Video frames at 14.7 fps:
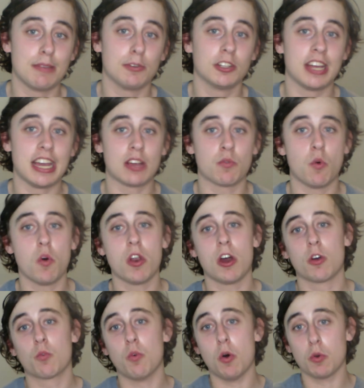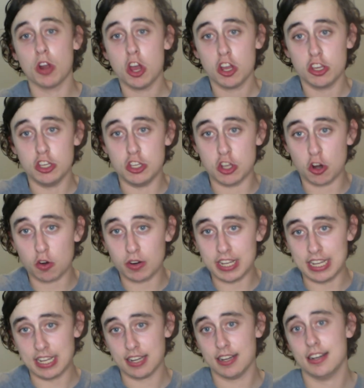labeled a quote unquote
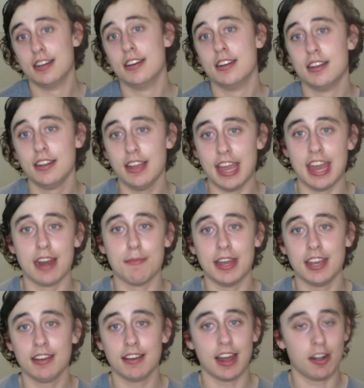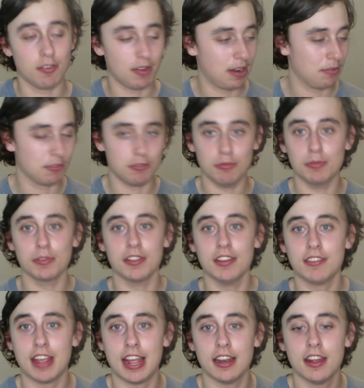Yuri anime. I don't know what I was doing with
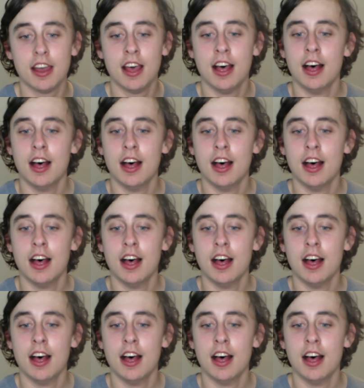this hand.